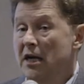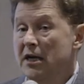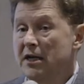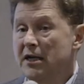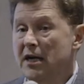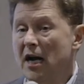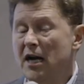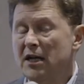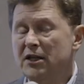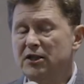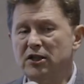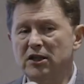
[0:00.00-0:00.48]

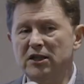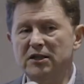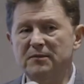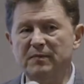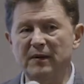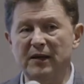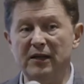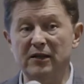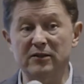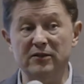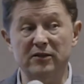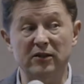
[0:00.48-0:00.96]
not
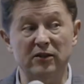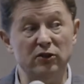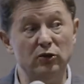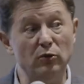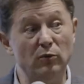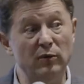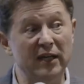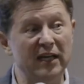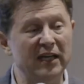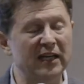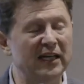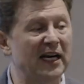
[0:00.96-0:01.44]
just because they're
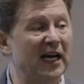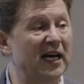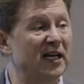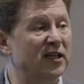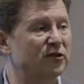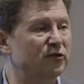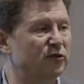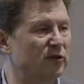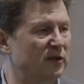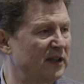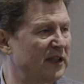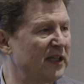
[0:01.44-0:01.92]
doing it
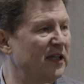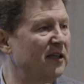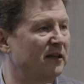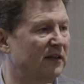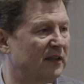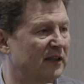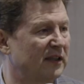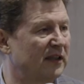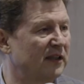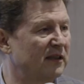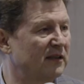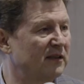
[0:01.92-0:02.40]
extra
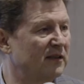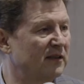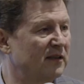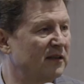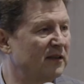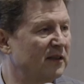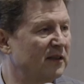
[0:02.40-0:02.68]
legally,